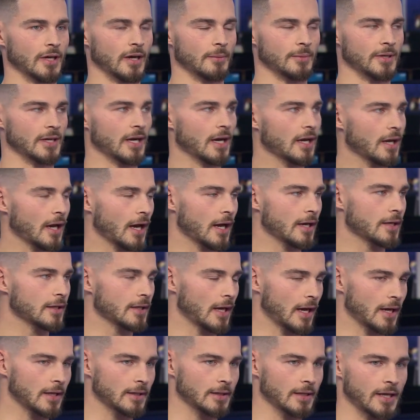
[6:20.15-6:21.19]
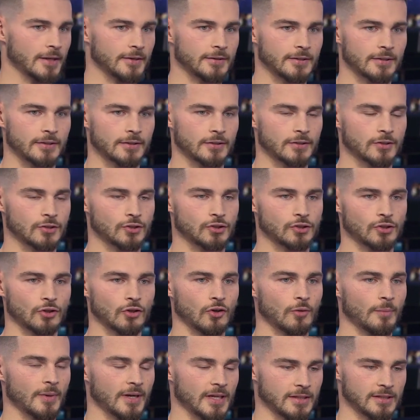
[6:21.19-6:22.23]
I mean, I led
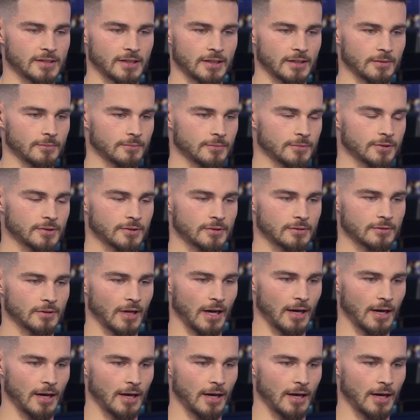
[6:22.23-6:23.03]
so many teams